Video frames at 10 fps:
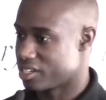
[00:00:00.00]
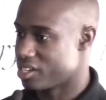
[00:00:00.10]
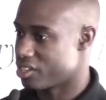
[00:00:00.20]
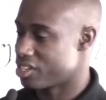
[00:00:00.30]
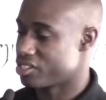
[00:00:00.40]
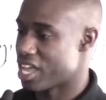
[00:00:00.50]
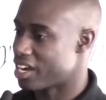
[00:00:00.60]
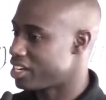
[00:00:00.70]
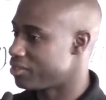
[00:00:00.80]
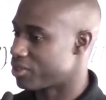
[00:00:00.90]
You know, there's
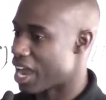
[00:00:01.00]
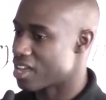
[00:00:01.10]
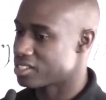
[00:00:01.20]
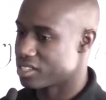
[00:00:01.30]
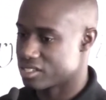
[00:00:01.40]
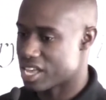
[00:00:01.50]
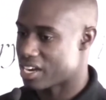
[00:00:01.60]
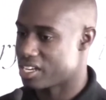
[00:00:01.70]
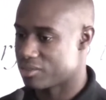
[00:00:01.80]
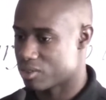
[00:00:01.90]
not a need for housing, there's
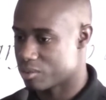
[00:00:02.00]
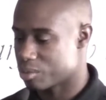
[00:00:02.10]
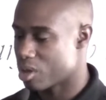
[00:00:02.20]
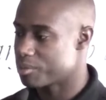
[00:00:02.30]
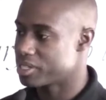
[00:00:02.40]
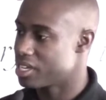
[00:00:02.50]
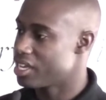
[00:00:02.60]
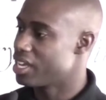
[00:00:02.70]
not a need for employment,